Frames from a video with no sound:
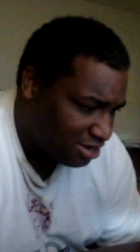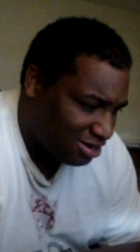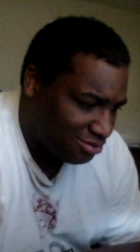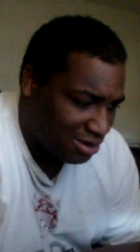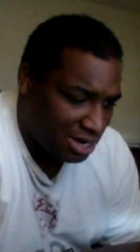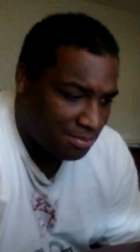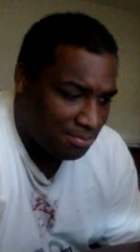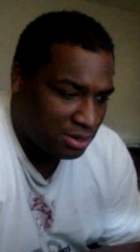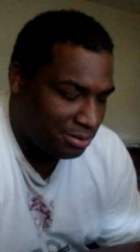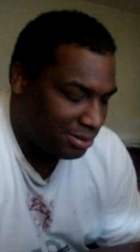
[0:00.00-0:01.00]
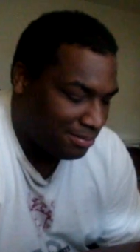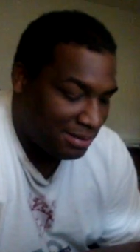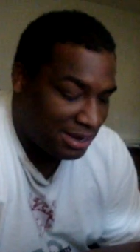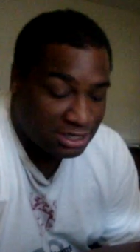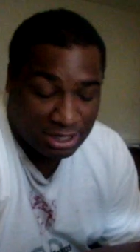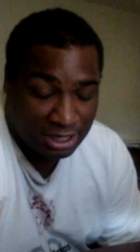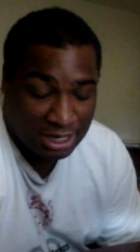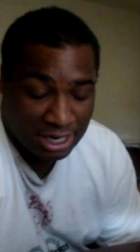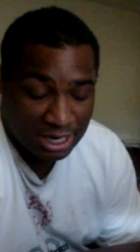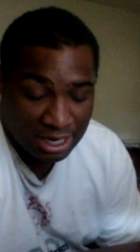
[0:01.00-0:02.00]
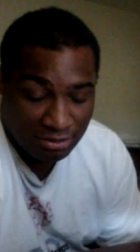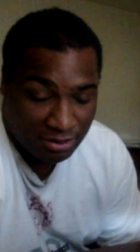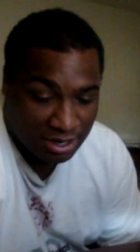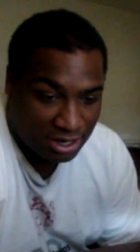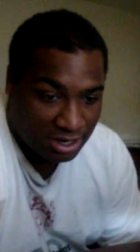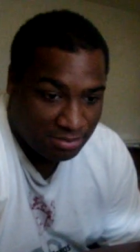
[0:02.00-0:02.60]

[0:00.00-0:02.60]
I don't know why they put him in a match like that anyway.